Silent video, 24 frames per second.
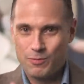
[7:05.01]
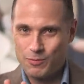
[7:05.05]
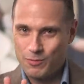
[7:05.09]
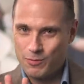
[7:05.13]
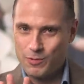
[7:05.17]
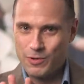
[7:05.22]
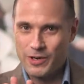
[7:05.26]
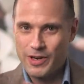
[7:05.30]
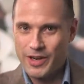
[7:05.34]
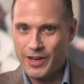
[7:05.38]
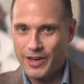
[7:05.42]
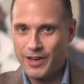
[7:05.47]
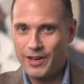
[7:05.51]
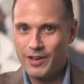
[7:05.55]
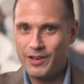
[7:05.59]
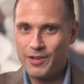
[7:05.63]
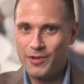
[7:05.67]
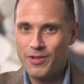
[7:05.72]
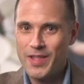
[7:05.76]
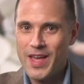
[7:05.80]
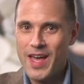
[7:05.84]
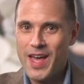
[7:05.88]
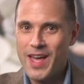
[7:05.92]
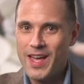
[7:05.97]
we're not gonna
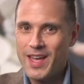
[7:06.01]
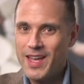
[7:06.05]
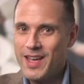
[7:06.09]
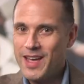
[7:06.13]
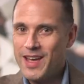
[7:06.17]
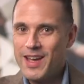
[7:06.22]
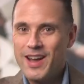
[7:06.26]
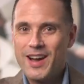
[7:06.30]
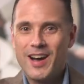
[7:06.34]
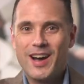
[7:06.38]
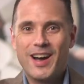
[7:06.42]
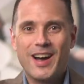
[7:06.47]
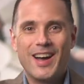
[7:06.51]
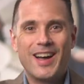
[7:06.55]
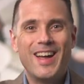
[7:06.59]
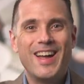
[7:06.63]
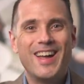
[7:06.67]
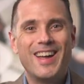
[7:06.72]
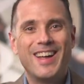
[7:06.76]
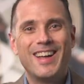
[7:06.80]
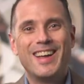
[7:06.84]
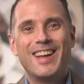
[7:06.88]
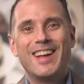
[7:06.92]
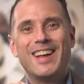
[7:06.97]
do that.
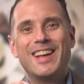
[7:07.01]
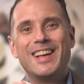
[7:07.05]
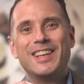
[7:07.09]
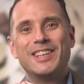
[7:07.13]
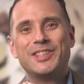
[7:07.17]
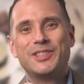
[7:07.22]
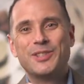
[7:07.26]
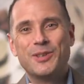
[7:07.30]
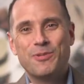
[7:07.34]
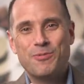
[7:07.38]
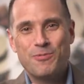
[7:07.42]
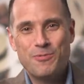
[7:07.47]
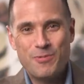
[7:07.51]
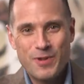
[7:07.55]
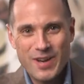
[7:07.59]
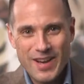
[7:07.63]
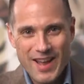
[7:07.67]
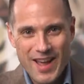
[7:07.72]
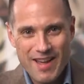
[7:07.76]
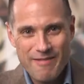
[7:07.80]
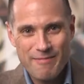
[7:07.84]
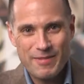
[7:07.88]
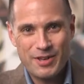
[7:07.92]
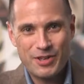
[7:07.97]
So
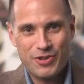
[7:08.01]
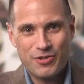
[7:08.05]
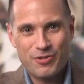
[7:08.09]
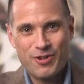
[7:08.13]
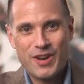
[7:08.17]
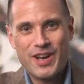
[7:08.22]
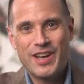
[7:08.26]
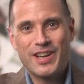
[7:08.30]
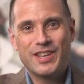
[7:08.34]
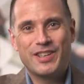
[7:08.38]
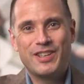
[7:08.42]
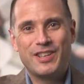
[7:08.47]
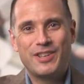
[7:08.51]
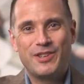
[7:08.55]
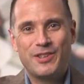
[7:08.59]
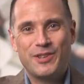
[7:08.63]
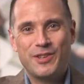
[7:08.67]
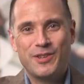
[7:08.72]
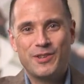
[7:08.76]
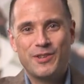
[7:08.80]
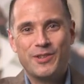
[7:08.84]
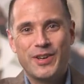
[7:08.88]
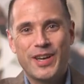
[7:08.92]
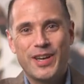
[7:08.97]
what I've been trying to
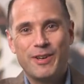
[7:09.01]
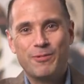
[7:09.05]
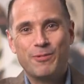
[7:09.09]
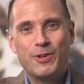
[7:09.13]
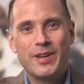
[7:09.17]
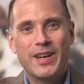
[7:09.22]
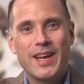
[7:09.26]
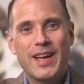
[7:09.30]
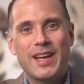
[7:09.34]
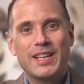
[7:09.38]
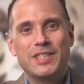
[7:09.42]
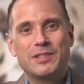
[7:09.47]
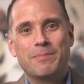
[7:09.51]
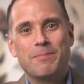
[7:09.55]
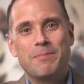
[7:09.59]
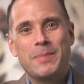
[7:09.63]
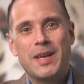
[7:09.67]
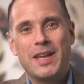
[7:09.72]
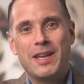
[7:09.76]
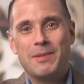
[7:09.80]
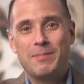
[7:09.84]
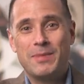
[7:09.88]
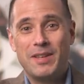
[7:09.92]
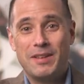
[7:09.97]
do and what has
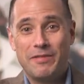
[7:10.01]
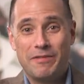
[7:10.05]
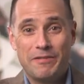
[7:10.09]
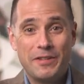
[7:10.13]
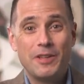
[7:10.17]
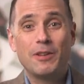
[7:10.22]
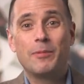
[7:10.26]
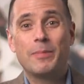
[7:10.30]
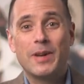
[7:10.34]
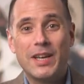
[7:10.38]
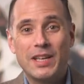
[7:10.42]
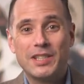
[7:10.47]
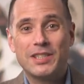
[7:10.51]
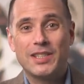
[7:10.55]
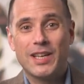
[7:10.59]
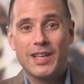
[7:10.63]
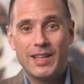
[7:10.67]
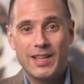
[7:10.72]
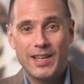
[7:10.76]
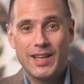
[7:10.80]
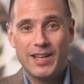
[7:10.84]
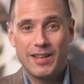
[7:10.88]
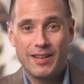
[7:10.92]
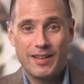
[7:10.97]
made me feel best
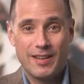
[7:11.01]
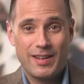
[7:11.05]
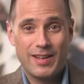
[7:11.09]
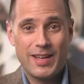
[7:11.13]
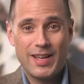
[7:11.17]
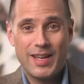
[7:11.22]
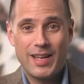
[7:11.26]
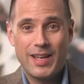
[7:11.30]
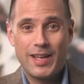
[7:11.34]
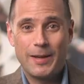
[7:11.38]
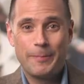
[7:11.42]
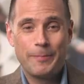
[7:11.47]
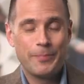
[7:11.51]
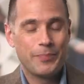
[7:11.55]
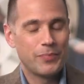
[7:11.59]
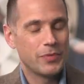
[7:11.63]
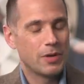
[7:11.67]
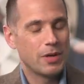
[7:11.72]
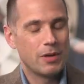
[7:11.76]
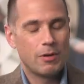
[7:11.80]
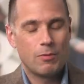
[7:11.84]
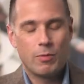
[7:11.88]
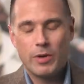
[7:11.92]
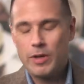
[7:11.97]
at the end of the day,
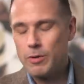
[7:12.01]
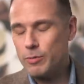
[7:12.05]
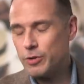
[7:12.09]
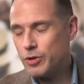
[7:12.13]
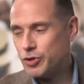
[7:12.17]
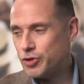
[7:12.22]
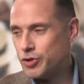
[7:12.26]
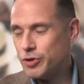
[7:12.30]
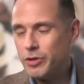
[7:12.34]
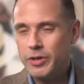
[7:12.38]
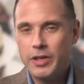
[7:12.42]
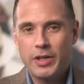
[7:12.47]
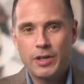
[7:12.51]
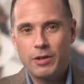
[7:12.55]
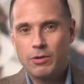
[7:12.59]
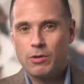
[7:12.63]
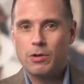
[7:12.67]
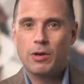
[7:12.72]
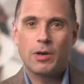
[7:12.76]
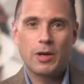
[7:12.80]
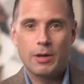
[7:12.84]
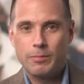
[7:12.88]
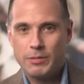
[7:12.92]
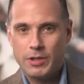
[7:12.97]
whether we're shooting
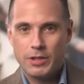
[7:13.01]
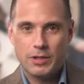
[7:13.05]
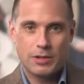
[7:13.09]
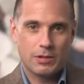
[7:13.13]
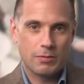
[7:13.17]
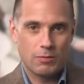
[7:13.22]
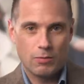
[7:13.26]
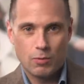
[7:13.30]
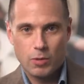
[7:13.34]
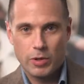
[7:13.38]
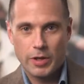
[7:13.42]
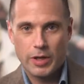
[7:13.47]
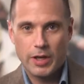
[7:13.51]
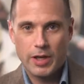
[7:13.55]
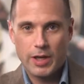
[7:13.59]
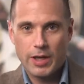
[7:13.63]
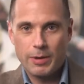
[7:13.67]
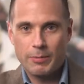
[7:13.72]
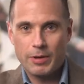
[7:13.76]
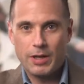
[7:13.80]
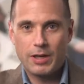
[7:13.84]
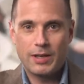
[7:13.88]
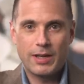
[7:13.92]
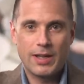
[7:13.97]
or I'm just working
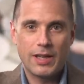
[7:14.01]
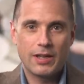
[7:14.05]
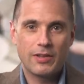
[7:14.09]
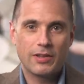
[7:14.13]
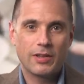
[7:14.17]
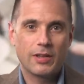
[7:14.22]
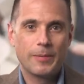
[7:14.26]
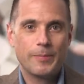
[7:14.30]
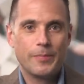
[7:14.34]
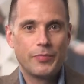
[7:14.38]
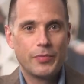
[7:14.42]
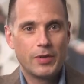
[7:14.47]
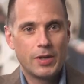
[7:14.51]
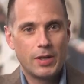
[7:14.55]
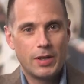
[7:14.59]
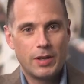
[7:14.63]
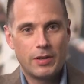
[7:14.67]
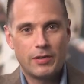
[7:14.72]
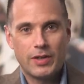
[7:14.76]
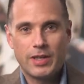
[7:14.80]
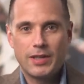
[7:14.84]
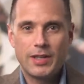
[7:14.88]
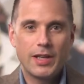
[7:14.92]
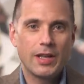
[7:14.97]
at my desk,
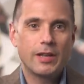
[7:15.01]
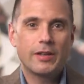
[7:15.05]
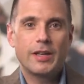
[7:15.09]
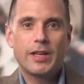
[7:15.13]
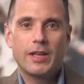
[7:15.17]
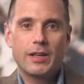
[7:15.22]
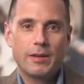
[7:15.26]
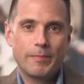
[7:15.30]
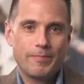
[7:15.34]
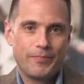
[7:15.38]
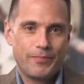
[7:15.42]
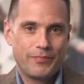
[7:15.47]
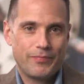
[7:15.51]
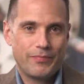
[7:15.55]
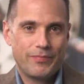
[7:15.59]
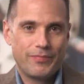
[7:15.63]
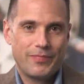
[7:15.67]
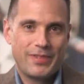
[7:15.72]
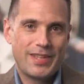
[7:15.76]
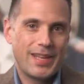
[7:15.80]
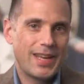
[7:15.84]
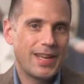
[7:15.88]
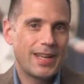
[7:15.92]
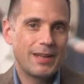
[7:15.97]
is I take like
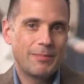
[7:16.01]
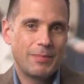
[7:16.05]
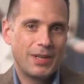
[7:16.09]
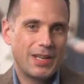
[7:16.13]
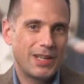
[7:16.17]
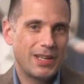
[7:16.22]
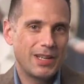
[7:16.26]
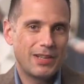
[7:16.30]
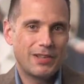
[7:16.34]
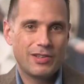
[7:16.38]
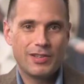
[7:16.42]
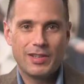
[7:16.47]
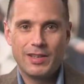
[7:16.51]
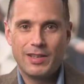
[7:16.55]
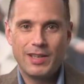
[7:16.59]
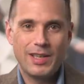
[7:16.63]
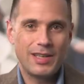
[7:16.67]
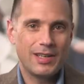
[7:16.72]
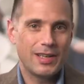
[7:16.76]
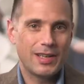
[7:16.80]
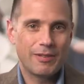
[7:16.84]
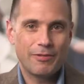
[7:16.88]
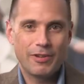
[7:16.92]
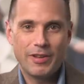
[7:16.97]
10 minutes to
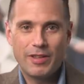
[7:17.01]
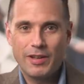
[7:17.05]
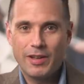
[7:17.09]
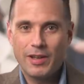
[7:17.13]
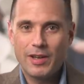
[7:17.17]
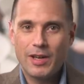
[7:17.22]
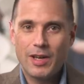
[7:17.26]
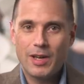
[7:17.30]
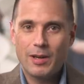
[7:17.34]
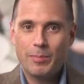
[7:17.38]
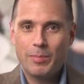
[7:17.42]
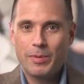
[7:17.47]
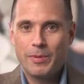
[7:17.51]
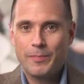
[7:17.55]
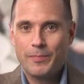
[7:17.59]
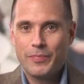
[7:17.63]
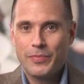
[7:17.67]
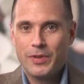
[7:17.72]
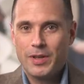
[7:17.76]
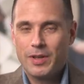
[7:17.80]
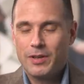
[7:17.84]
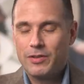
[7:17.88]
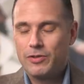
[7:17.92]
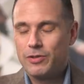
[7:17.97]
neaten everything up.
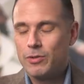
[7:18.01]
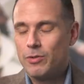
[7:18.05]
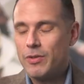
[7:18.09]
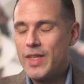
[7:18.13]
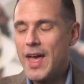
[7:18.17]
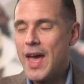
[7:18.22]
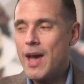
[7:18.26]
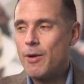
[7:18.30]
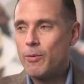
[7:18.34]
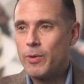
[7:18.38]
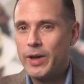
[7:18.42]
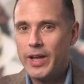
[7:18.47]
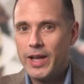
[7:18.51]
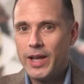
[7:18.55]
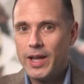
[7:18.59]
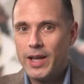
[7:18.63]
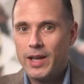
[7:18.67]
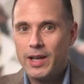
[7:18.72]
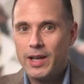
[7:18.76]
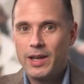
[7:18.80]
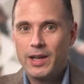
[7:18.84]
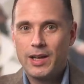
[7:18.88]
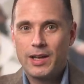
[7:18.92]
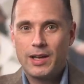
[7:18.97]
So that
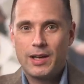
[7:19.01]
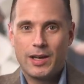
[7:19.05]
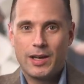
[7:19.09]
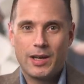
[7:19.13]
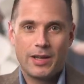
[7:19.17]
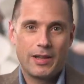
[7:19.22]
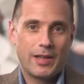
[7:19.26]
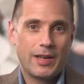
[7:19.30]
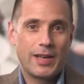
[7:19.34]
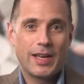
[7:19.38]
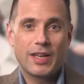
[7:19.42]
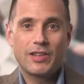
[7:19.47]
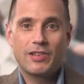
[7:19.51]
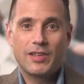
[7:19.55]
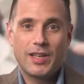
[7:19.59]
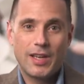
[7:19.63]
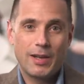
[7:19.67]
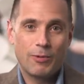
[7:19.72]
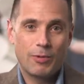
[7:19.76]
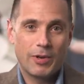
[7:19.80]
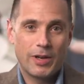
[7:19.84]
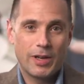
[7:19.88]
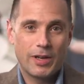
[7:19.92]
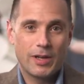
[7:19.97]
way, the next day
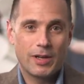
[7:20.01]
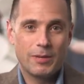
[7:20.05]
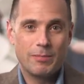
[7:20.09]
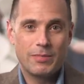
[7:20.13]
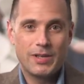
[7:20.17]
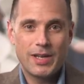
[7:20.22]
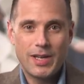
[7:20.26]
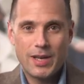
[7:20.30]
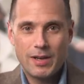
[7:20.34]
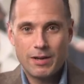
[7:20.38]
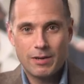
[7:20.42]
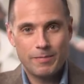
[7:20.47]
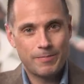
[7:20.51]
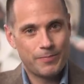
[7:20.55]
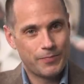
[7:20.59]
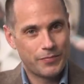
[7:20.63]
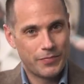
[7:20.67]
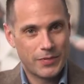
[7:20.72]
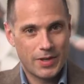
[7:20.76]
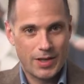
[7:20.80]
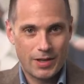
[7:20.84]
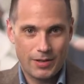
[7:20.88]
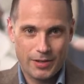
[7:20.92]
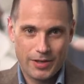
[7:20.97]
when I come down,
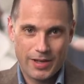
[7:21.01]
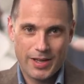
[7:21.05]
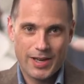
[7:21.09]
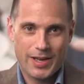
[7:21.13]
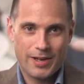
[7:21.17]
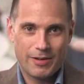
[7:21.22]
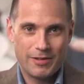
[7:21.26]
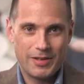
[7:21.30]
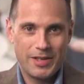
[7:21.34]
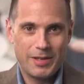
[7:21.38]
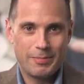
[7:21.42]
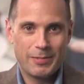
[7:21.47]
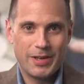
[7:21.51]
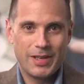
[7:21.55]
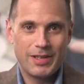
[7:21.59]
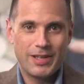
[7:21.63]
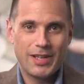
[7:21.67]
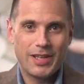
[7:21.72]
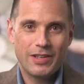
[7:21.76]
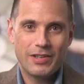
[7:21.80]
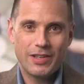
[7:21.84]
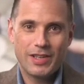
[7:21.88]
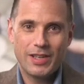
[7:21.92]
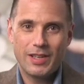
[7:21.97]
I look at how neat my
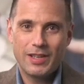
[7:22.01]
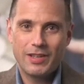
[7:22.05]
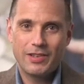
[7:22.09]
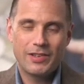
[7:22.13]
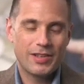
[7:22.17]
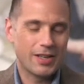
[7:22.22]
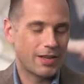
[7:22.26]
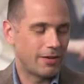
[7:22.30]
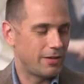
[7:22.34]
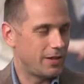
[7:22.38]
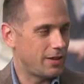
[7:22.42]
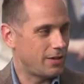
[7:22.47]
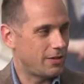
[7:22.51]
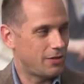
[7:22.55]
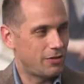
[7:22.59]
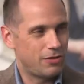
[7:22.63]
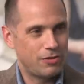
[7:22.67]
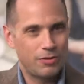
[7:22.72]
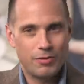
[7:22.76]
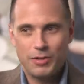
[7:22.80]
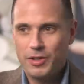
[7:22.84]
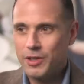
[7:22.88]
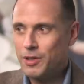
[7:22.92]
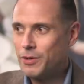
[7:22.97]
desk is, how neat the
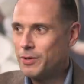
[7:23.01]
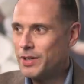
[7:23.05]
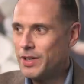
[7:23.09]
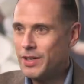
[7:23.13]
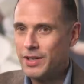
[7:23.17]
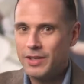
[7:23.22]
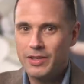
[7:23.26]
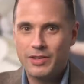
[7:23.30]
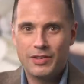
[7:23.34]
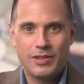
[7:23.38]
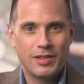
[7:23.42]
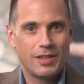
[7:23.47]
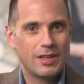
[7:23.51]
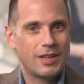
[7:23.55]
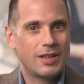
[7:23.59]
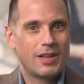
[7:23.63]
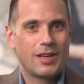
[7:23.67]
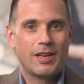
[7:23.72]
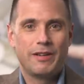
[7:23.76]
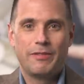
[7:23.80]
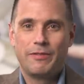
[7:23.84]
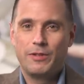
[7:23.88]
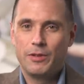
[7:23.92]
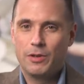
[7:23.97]
studio is,
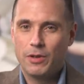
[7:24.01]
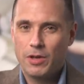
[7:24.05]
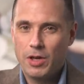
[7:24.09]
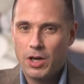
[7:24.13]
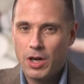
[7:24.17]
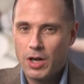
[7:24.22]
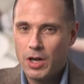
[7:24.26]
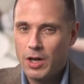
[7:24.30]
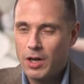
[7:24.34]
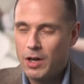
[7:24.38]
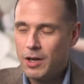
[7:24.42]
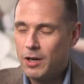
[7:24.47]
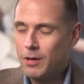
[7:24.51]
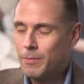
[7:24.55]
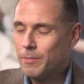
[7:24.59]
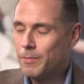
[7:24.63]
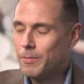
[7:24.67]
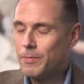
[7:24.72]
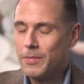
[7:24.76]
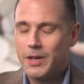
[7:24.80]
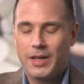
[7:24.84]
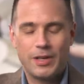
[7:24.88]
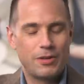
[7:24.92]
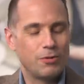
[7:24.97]
I feel
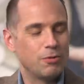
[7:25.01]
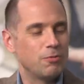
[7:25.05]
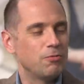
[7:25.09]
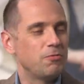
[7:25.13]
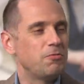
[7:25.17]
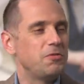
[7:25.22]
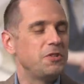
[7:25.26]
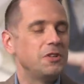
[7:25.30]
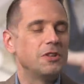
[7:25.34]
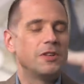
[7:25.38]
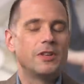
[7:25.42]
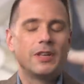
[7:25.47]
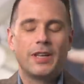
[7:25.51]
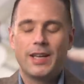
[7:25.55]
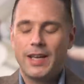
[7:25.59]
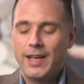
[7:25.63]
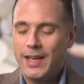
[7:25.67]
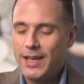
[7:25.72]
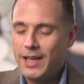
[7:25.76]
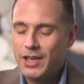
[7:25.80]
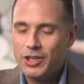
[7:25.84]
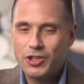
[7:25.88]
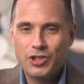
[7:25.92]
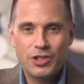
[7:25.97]
calm, I don't feel
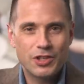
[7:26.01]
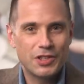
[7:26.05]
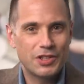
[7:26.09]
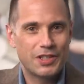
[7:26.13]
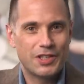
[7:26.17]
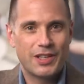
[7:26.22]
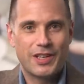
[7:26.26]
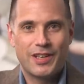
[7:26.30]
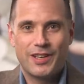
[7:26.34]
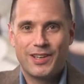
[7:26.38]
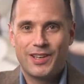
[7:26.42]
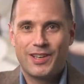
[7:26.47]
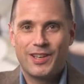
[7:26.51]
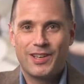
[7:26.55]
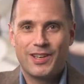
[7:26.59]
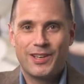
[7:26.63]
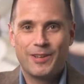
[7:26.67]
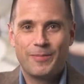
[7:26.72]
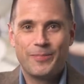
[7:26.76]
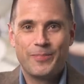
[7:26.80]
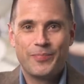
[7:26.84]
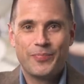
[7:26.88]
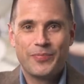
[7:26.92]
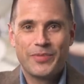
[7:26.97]
anxious at
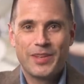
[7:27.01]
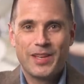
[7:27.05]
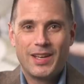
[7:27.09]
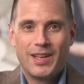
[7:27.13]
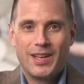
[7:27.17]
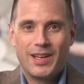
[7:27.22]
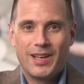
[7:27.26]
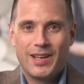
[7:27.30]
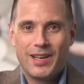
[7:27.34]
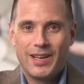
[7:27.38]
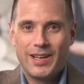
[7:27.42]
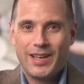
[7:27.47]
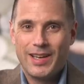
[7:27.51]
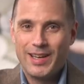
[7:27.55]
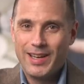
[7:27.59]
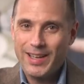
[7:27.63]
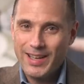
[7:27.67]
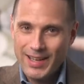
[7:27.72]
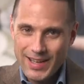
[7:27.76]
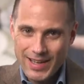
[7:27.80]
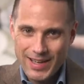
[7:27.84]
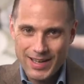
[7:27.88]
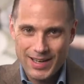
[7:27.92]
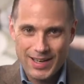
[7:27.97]
all. And
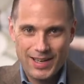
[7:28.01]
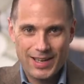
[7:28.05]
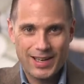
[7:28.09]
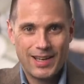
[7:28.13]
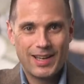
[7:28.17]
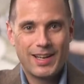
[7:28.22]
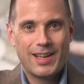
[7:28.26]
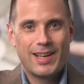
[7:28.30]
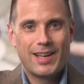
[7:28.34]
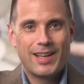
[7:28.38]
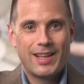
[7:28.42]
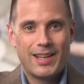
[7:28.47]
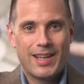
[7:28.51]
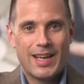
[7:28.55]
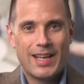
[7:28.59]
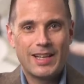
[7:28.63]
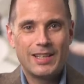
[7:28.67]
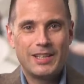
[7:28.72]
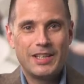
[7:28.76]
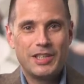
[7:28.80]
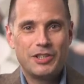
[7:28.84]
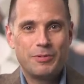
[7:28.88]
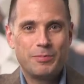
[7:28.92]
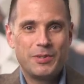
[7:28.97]
again, that
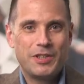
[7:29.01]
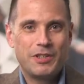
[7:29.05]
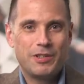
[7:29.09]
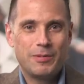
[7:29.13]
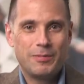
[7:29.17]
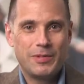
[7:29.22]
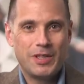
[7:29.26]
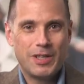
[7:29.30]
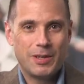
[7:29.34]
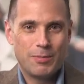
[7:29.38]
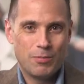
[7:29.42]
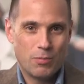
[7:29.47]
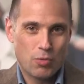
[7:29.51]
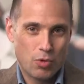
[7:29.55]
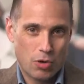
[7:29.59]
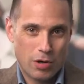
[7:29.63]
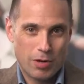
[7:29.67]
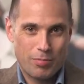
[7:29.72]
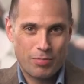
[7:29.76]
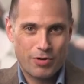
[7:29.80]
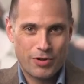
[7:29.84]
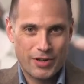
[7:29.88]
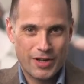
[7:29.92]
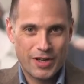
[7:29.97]
leads me to being more
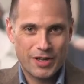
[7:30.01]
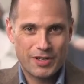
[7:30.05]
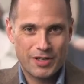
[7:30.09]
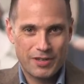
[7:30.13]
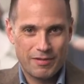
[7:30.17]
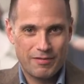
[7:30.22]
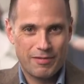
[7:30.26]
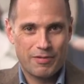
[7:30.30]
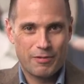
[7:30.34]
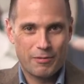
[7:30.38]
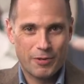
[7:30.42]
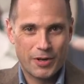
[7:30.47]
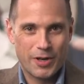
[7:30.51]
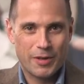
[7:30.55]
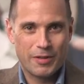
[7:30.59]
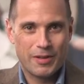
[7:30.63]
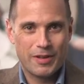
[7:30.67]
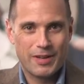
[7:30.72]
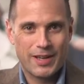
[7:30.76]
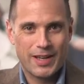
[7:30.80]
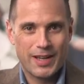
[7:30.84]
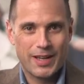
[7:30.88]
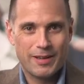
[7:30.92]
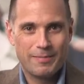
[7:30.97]
productive throughout the
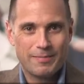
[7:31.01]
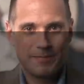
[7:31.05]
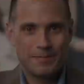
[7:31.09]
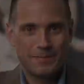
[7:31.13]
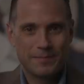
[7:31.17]
day.